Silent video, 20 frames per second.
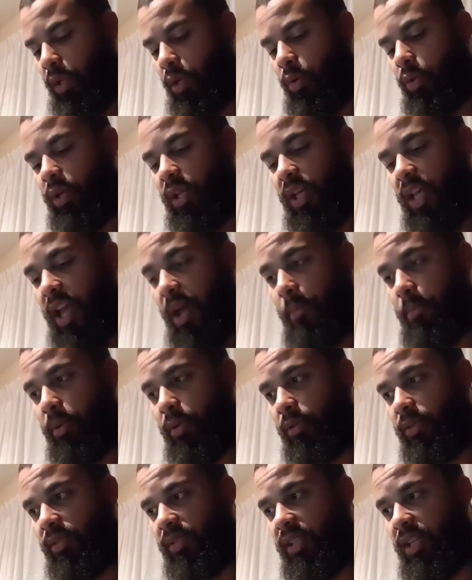you know, the
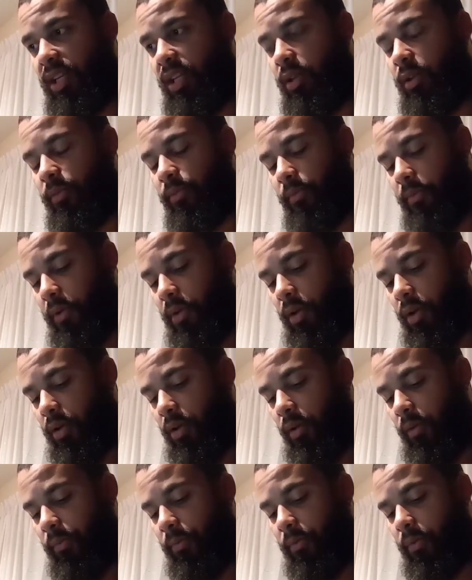capital city of uh,
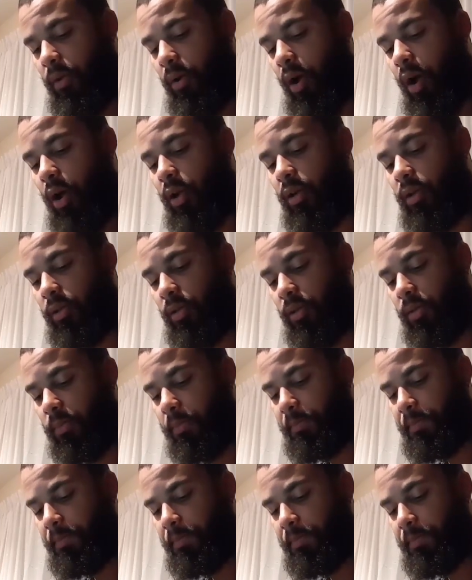of uh, Holland,